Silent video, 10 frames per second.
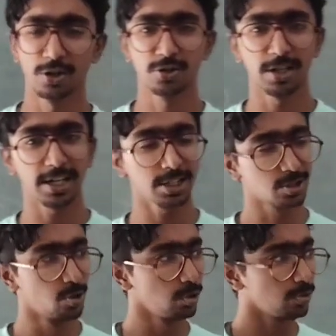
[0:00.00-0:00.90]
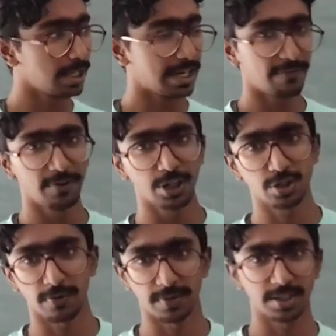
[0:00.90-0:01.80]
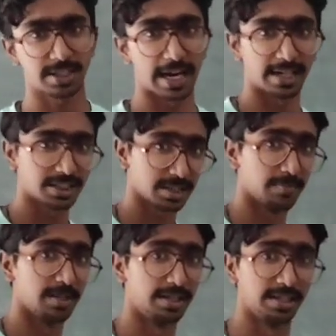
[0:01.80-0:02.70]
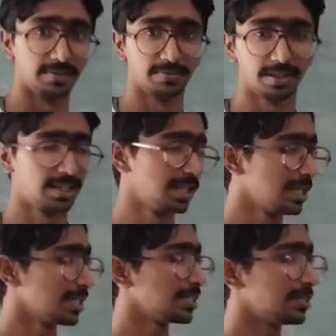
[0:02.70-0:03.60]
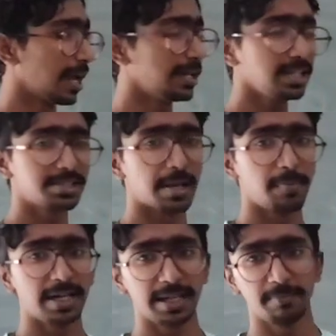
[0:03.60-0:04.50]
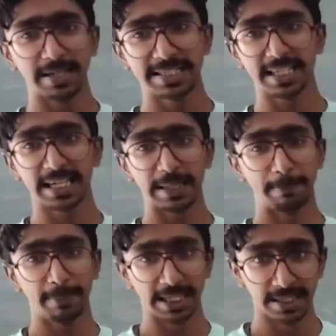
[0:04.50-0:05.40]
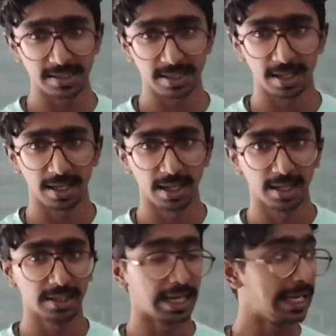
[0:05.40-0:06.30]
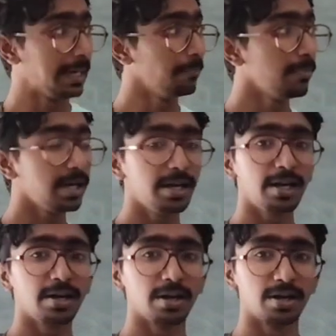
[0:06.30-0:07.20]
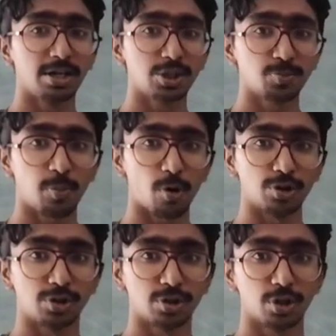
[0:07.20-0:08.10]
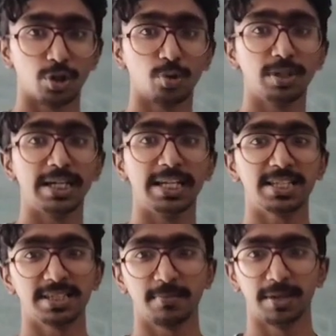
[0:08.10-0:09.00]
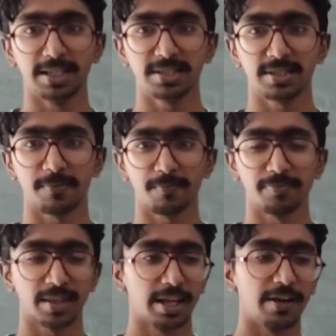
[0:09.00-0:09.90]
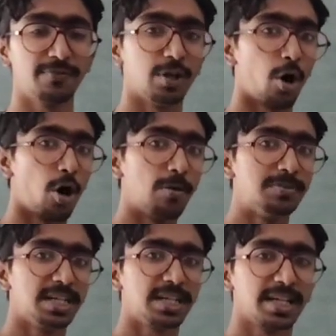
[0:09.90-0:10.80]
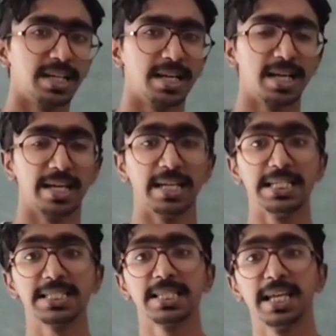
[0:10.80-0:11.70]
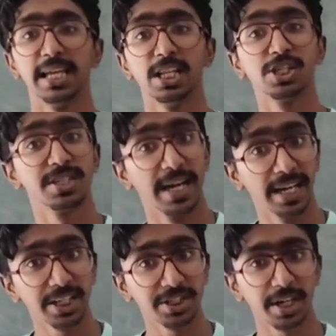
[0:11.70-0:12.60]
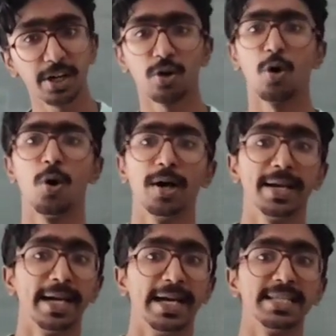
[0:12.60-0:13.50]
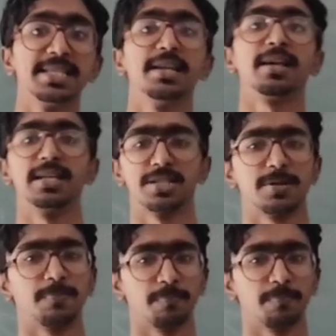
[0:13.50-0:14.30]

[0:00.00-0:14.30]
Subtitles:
So let us go to the definition of the static stability. Static stability basically means the immediate response to the disturbance if the object is in a steady state or it is in a rest.